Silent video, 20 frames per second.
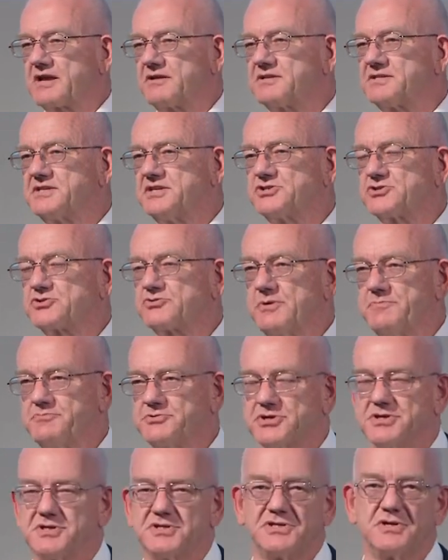
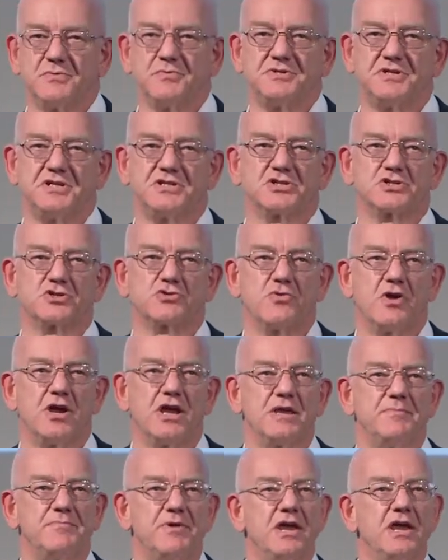descriptions that would
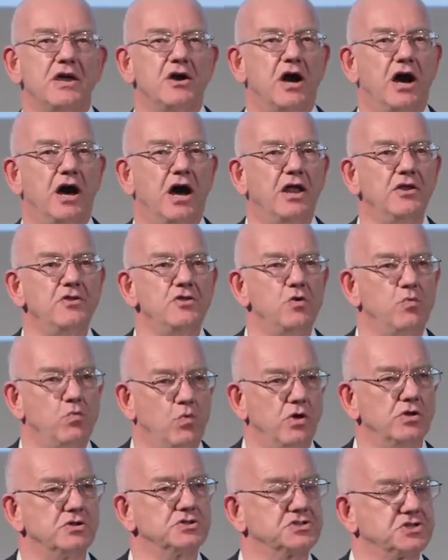describe under
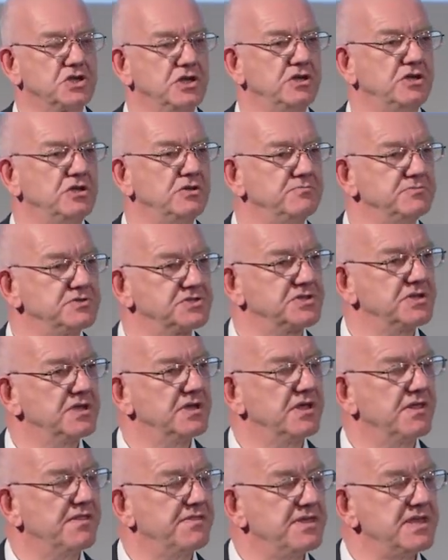what terms
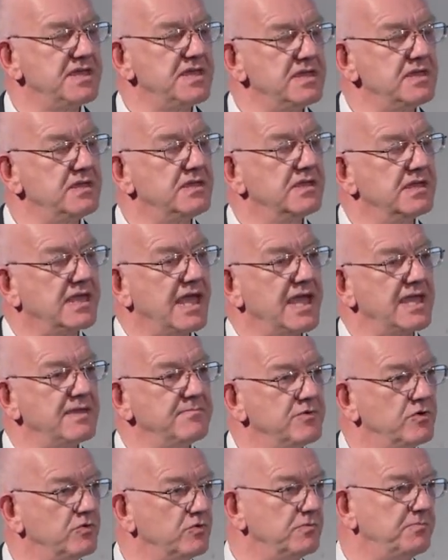the
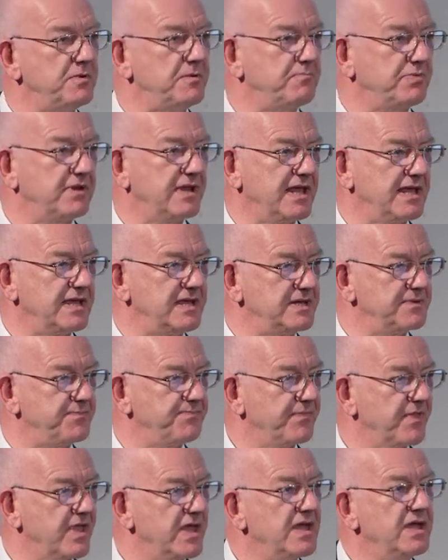game would be played.
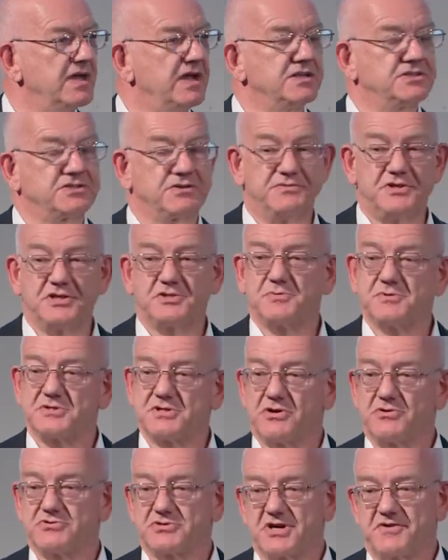And so this was the
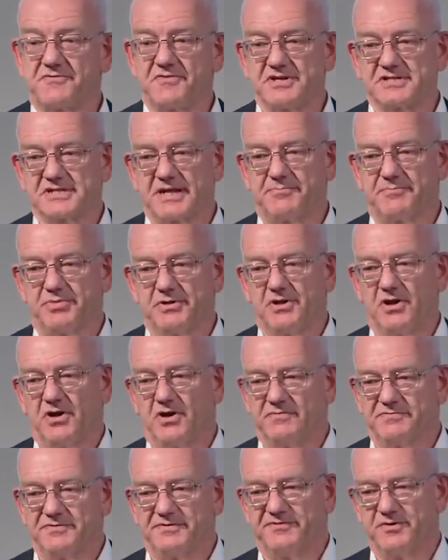origin, for example,
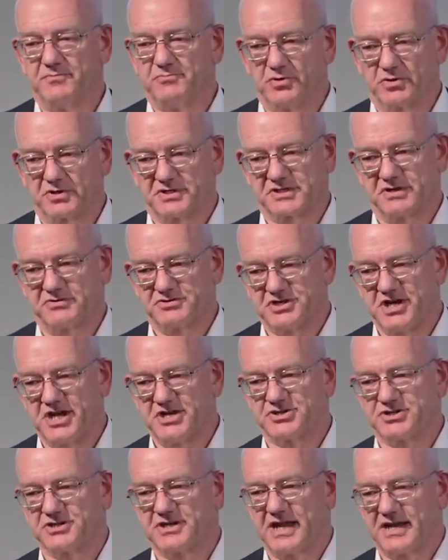of the Football
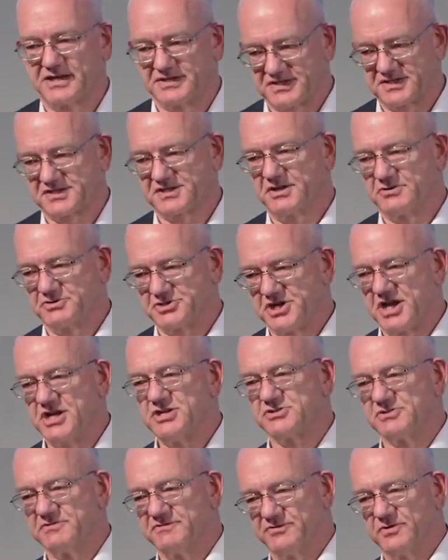Association, hence
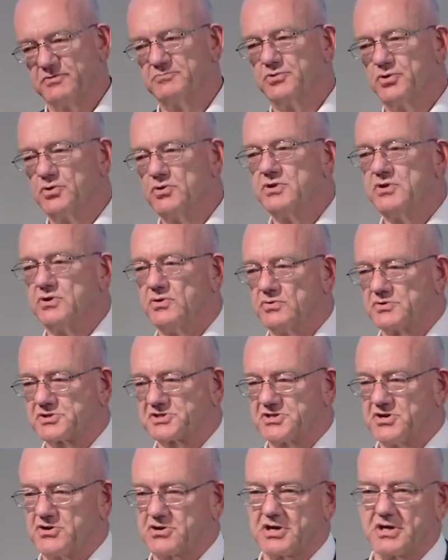association football, or
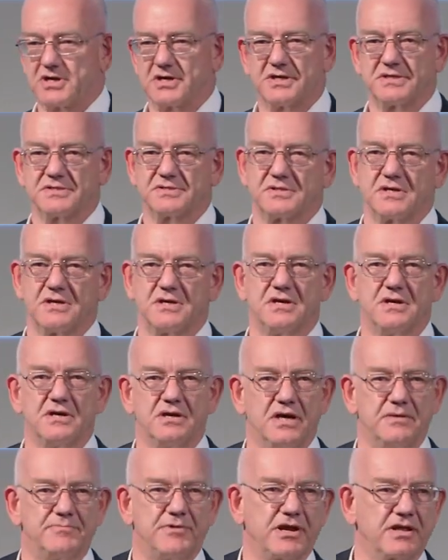soccer, as the
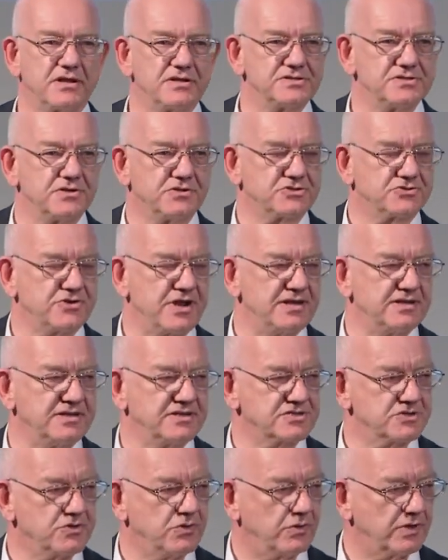Americans and
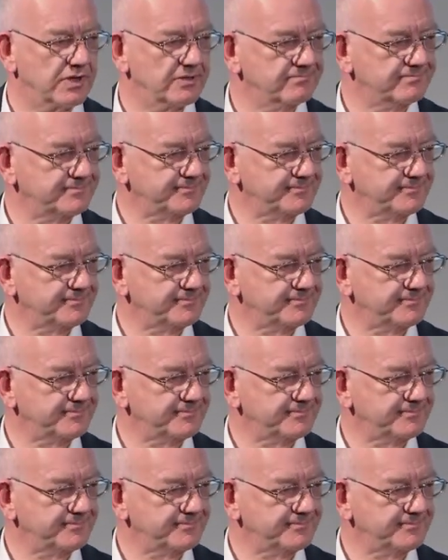Australians call it.